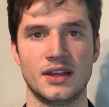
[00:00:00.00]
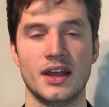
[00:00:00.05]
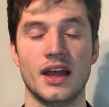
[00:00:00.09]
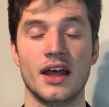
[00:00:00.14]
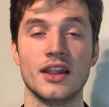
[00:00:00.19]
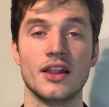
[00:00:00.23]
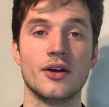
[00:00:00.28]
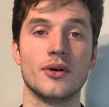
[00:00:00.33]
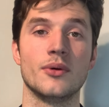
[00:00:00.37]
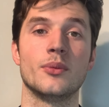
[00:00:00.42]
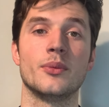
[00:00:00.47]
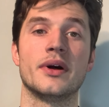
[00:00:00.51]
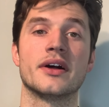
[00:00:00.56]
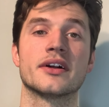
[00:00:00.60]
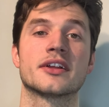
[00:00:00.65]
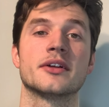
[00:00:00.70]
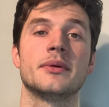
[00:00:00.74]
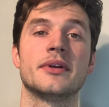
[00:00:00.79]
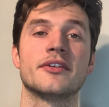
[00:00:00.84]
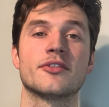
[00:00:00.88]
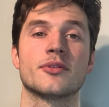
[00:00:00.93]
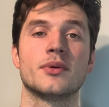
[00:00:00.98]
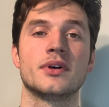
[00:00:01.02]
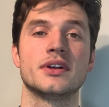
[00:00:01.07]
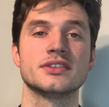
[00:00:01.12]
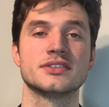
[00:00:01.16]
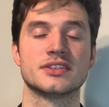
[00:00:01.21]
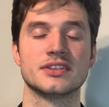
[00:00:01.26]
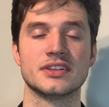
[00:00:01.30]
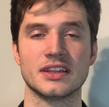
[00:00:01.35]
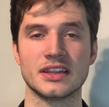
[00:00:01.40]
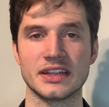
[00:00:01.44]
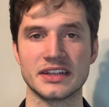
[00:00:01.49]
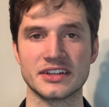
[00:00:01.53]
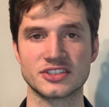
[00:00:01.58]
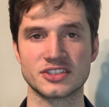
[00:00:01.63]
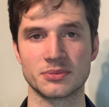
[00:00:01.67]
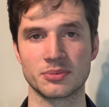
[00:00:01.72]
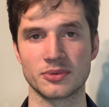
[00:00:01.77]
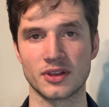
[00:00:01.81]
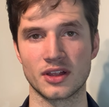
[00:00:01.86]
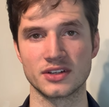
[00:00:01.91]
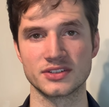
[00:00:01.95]
Hello, welcome everyone to the
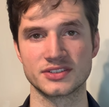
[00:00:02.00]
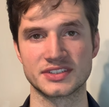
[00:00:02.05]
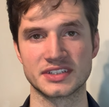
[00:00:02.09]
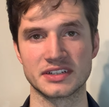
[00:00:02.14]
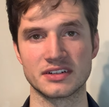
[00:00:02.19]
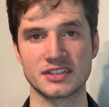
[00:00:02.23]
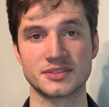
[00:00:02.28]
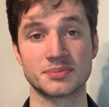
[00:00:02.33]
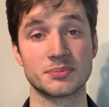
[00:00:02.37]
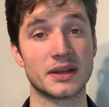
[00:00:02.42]
Leadership Launch series.